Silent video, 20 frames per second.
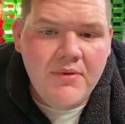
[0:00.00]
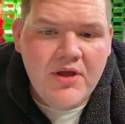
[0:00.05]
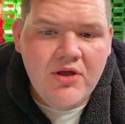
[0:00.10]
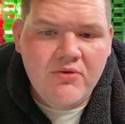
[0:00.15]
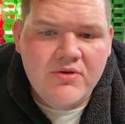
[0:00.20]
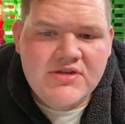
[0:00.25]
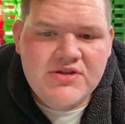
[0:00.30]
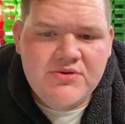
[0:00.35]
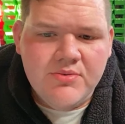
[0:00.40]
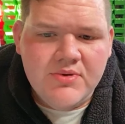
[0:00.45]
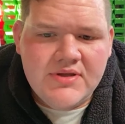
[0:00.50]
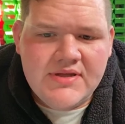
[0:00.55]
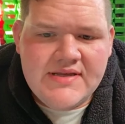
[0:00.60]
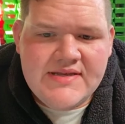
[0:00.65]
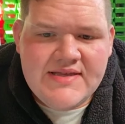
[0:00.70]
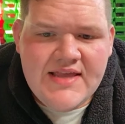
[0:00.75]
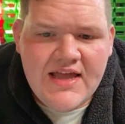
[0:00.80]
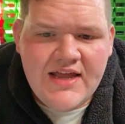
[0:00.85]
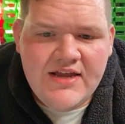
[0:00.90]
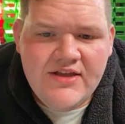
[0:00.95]
going to release
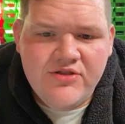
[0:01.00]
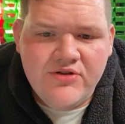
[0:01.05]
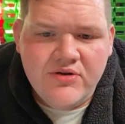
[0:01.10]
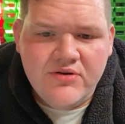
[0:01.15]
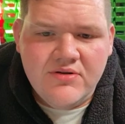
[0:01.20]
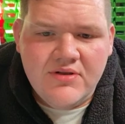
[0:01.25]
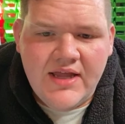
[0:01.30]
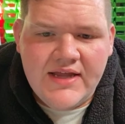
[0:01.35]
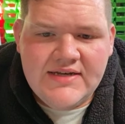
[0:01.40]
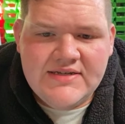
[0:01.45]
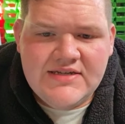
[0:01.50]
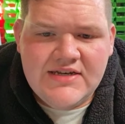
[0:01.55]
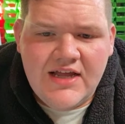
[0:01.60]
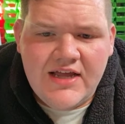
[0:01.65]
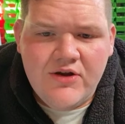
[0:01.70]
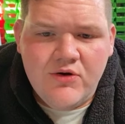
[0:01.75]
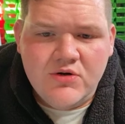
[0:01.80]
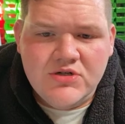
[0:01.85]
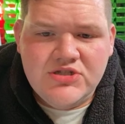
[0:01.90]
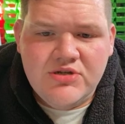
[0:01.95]
that either late tonight
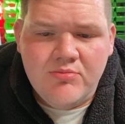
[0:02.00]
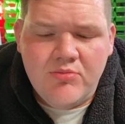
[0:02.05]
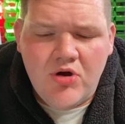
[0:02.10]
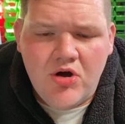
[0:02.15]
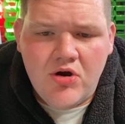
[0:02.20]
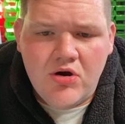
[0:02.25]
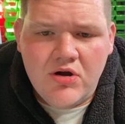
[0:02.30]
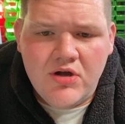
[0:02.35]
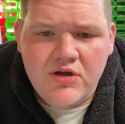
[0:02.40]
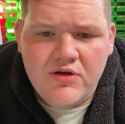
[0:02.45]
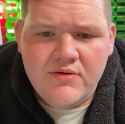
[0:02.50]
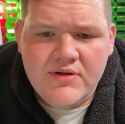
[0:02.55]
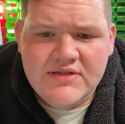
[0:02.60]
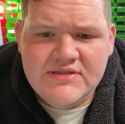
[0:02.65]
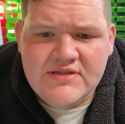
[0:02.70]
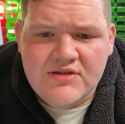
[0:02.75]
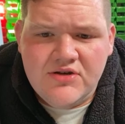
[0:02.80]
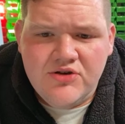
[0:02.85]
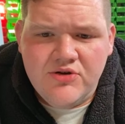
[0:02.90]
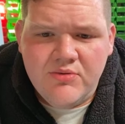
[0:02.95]
or tomorrow.
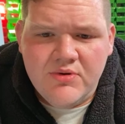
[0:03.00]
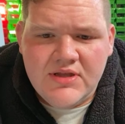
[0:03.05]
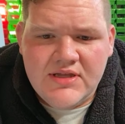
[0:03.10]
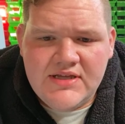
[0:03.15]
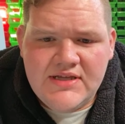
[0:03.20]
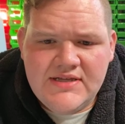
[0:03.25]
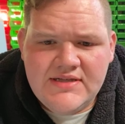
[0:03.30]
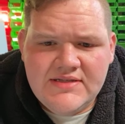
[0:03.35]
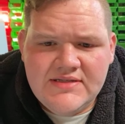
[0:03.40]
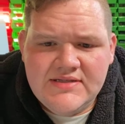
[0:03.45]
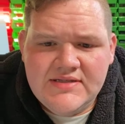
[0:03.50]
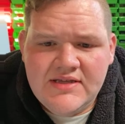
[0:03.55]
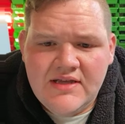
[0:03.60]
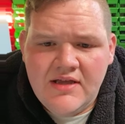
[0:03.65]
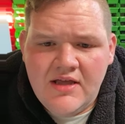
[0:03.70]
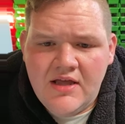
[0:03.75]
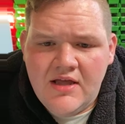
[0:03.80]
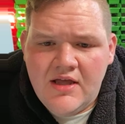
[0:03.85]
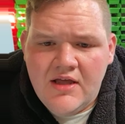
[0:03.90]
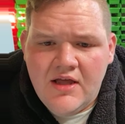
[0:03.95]
It's a new release.
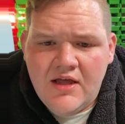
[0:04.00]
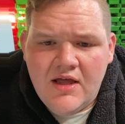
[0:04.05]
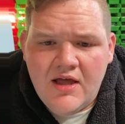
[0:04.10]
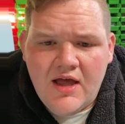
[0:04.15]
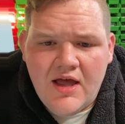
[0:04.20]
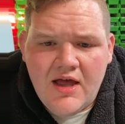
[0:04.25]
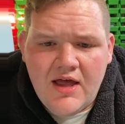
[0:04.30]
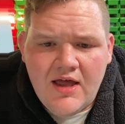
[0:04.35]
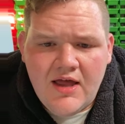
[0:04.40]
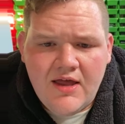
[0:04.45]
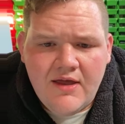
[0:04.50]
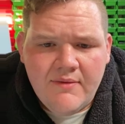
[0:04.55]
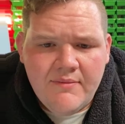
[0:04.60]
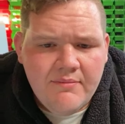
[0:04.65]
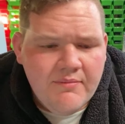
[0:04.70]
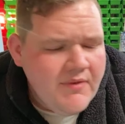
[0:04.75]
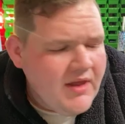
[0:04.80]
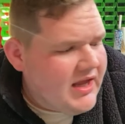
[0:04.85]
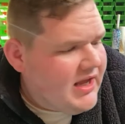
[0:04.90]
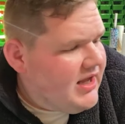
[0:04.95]

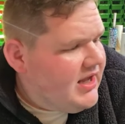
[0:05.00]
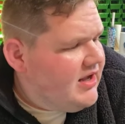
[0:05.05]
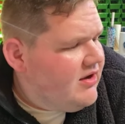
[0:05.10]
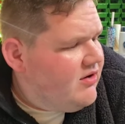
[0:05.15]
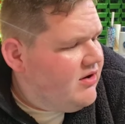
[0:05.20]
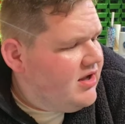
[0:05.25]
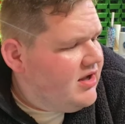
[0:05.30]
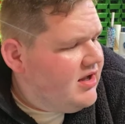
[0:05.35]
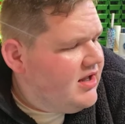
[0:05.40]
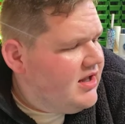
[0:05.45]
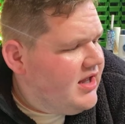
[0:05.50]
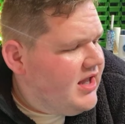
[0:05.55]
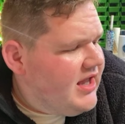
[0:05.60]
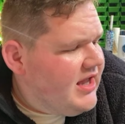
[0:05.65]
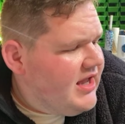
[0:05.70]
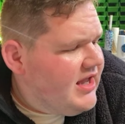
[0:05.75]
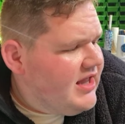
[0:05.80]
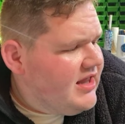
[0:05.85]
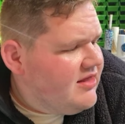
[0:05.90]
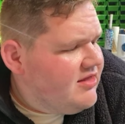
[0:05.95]
And
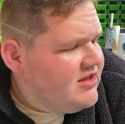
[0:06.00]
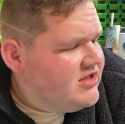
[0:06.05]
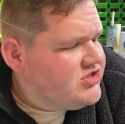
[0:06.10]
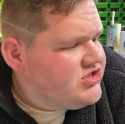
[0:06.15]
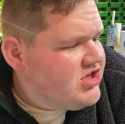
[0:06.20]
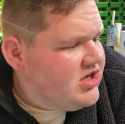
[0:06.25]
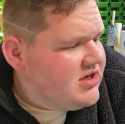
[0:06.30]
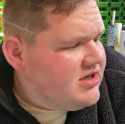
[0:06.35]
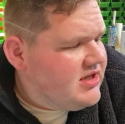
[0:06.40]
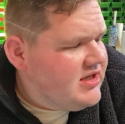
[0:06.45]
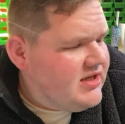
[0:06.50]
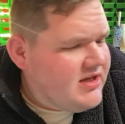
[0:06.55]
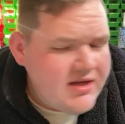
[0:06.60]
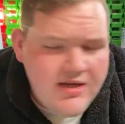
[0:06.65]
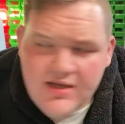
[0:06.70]
the chunky